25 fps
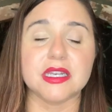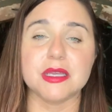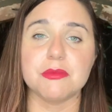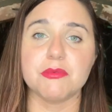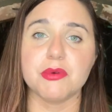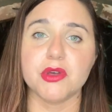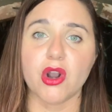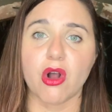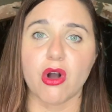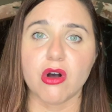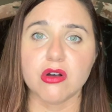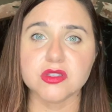
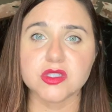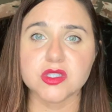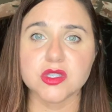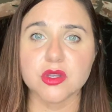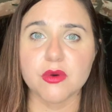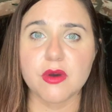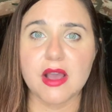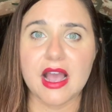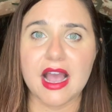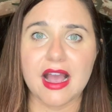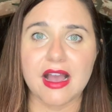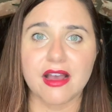but also
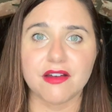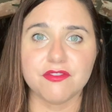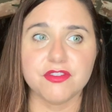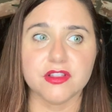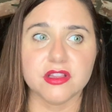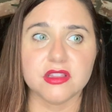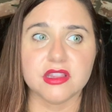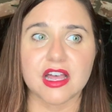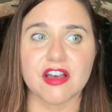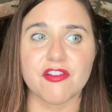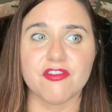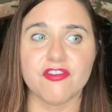have the
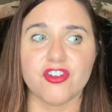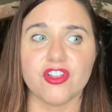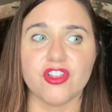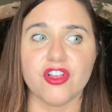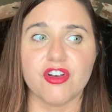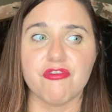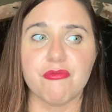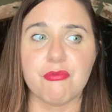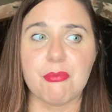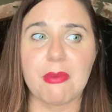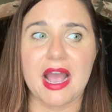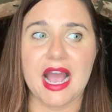level
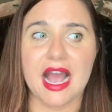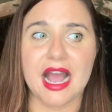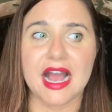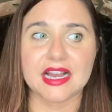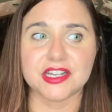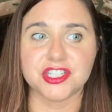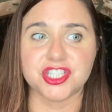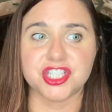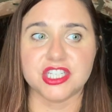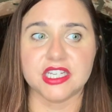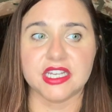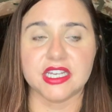of
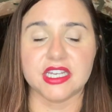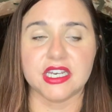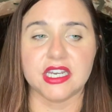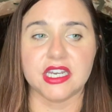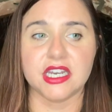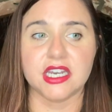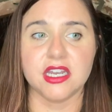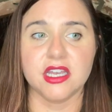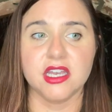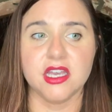passion